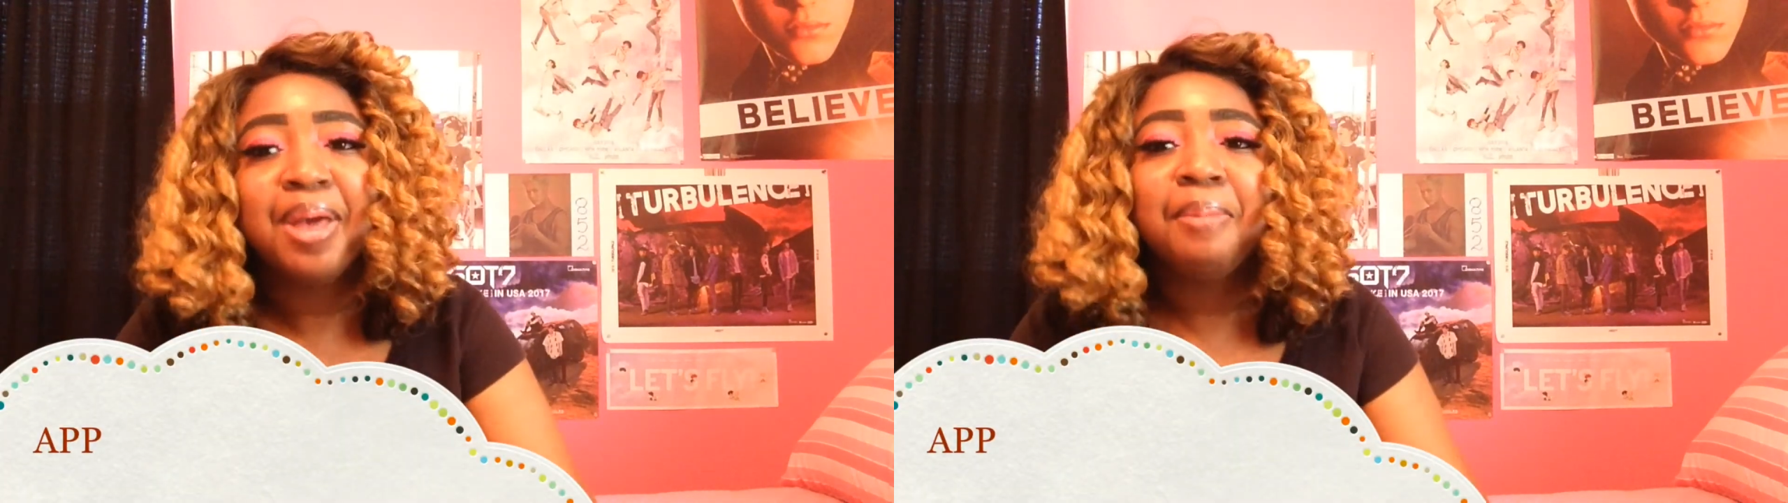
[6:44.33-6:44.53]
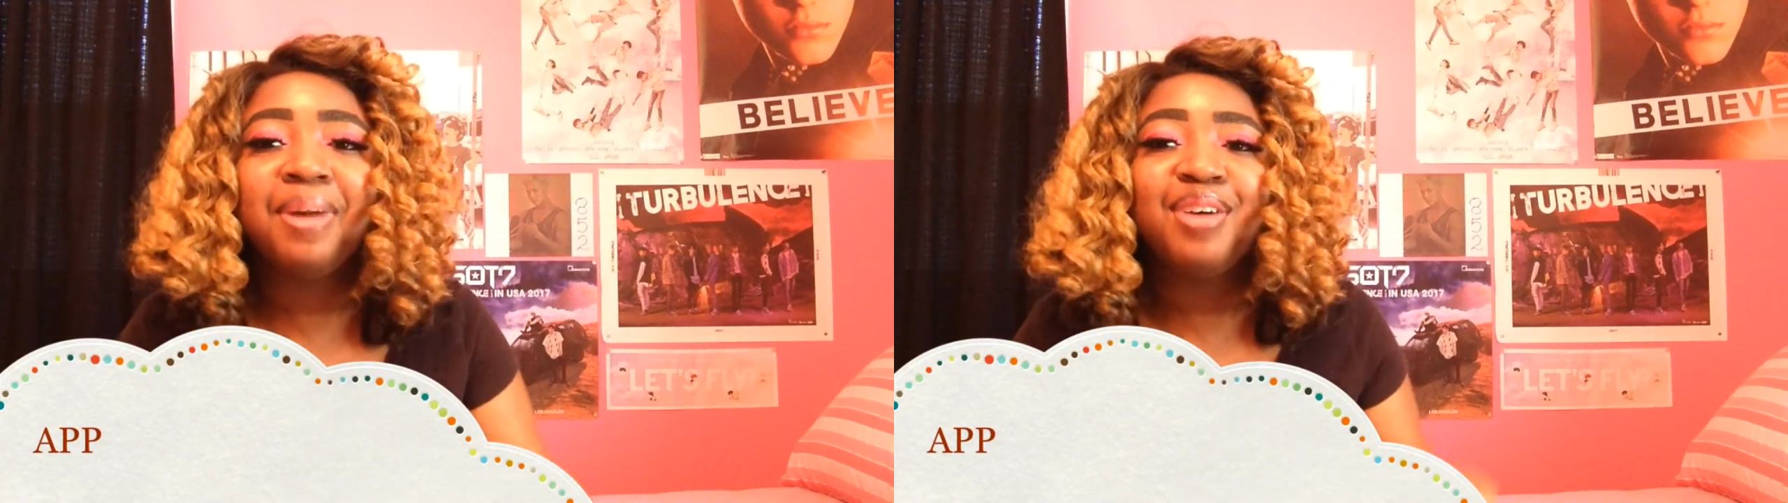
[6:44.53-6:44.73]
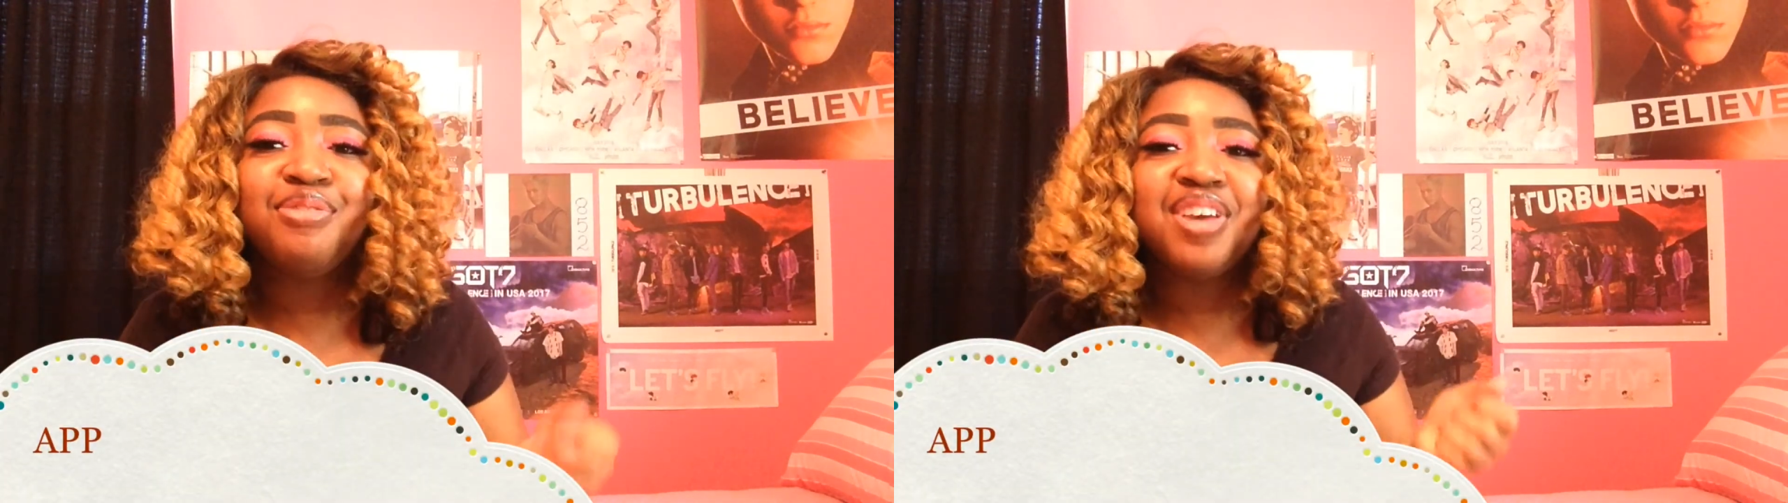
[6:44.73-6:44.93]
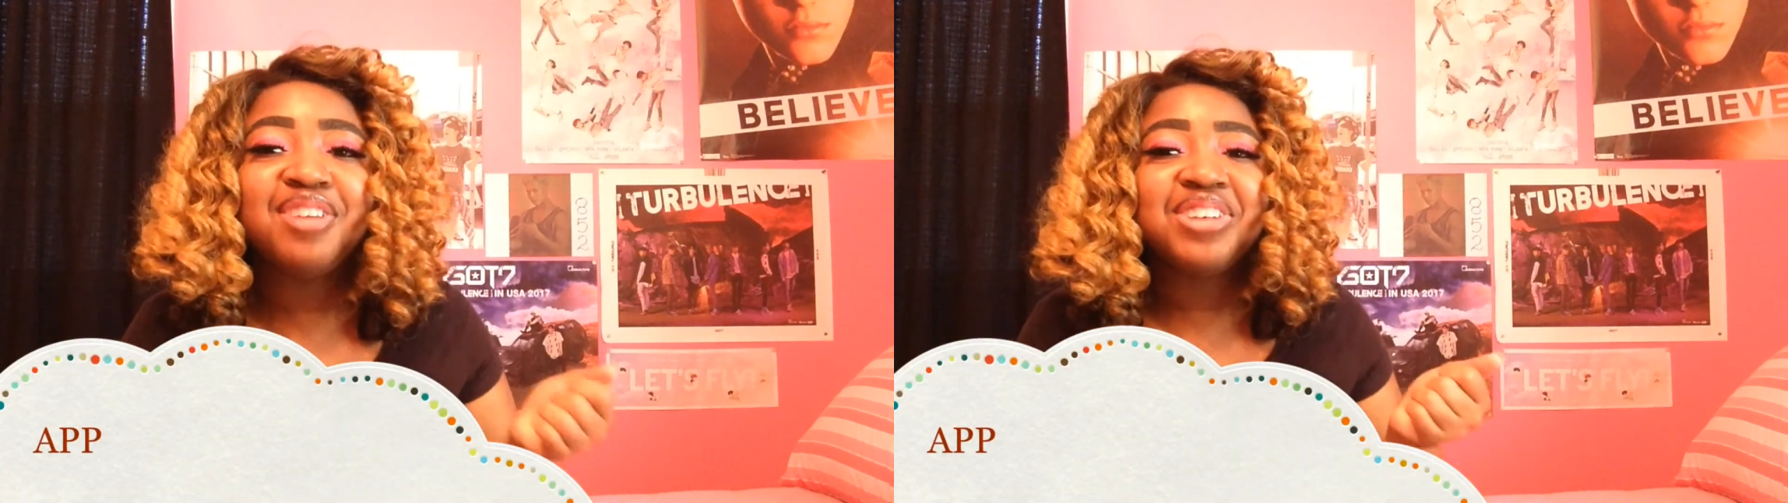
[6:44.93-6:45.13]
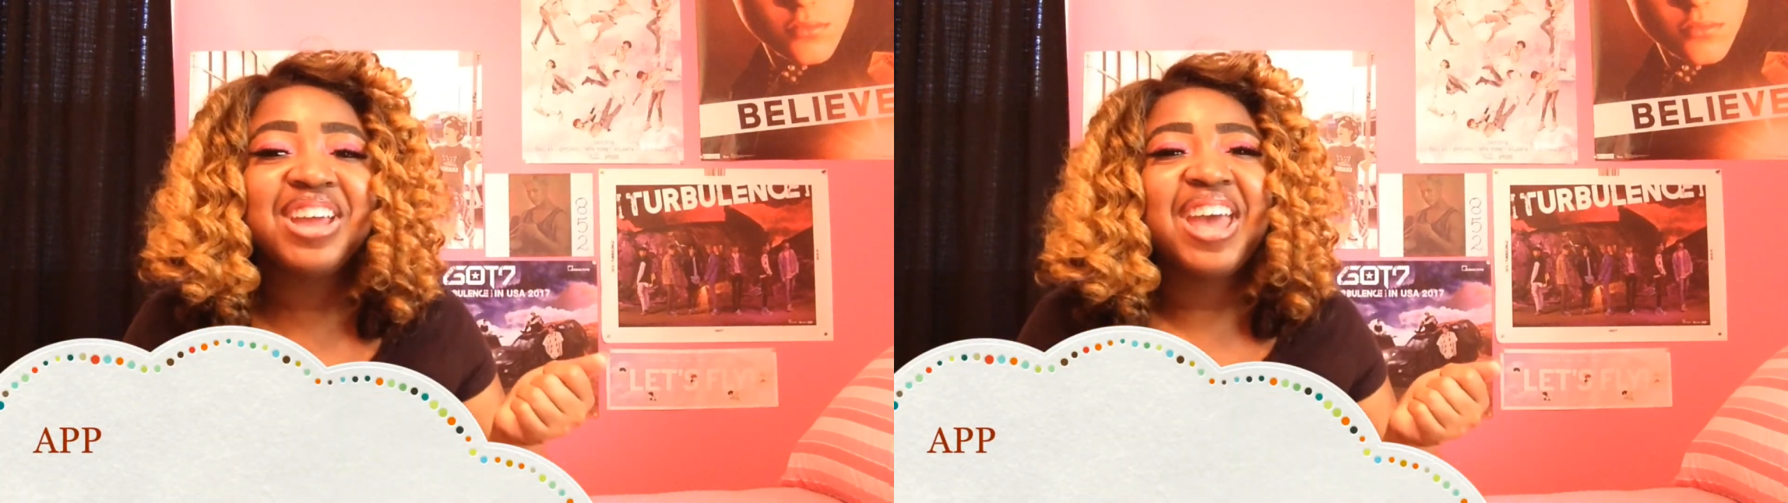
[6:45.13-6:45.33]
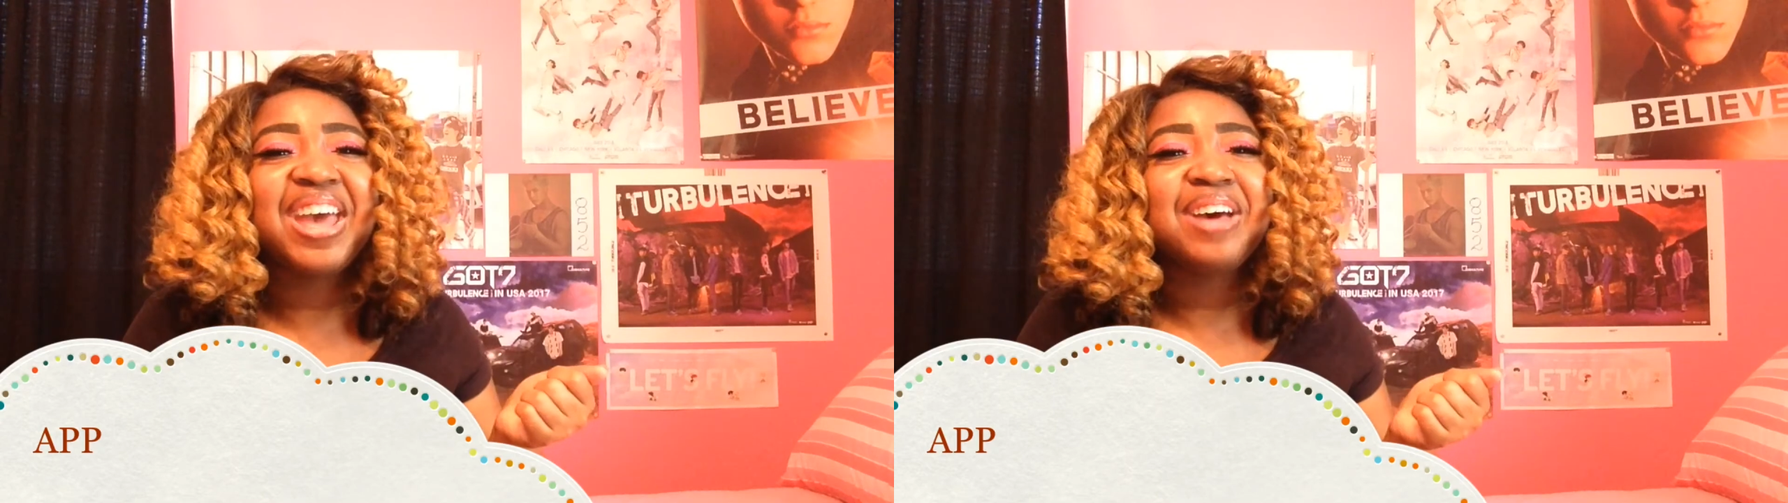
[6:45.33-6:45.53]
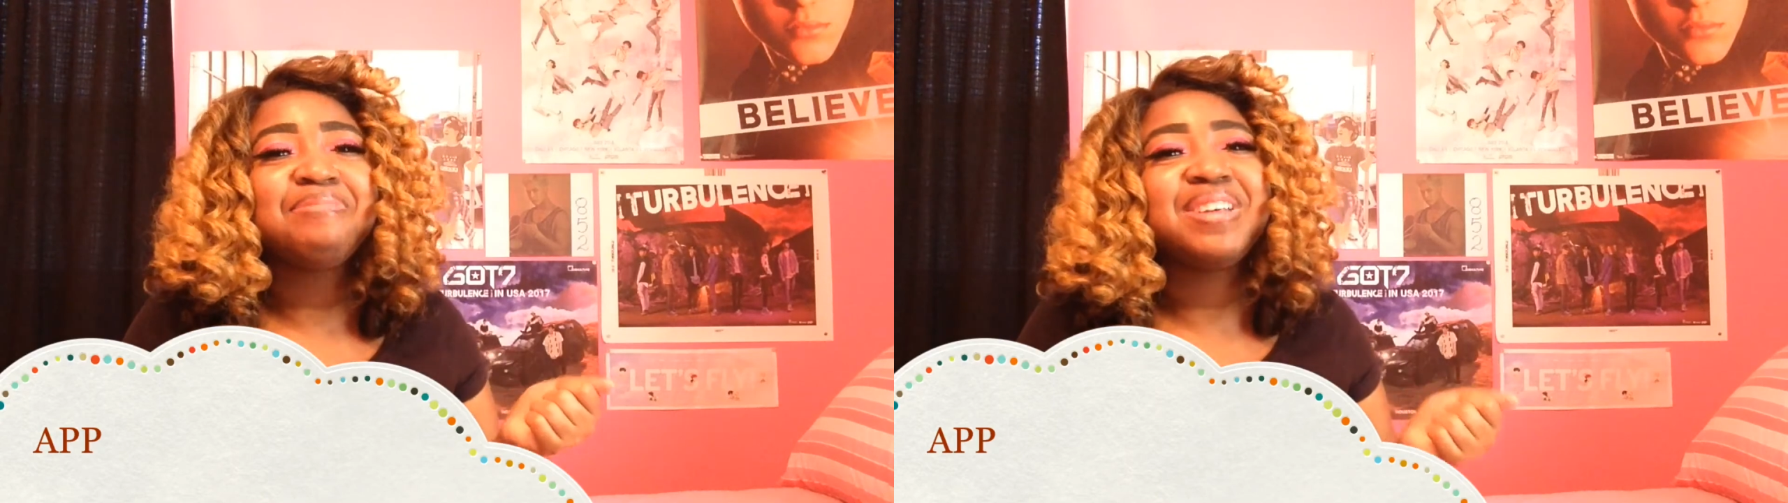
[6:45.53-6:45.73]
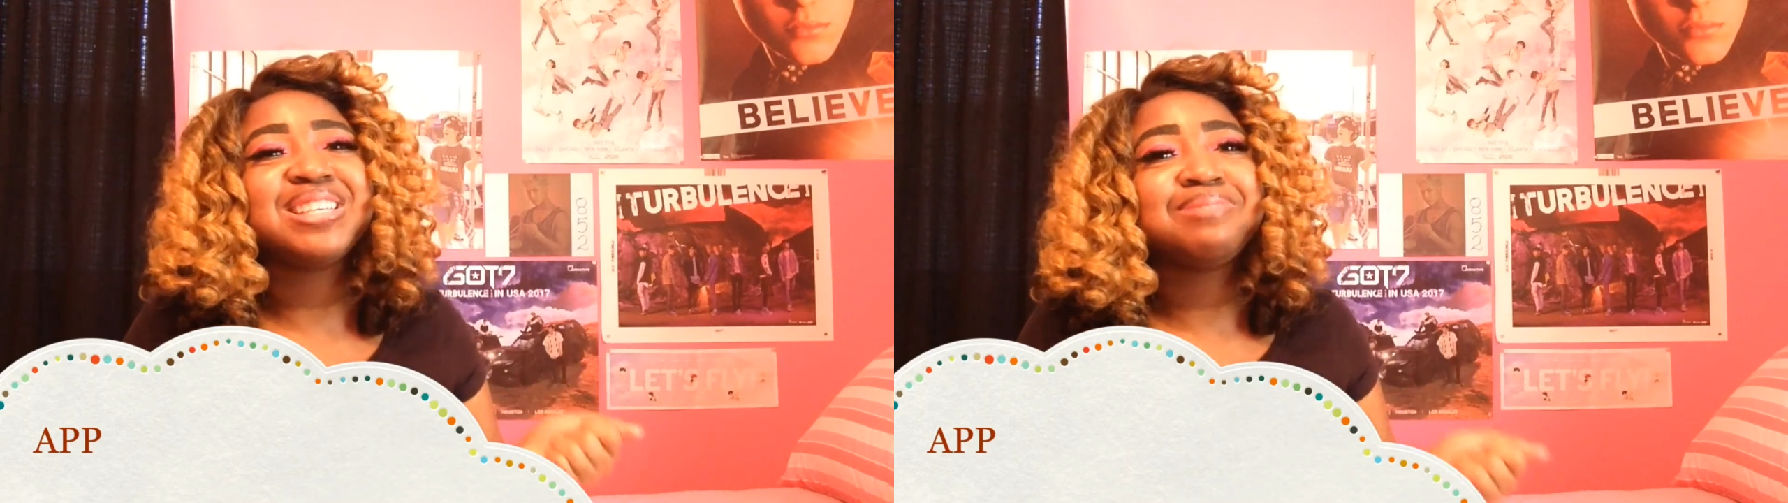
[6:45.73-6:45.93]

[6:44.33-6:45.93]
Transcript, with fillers: My favorite app has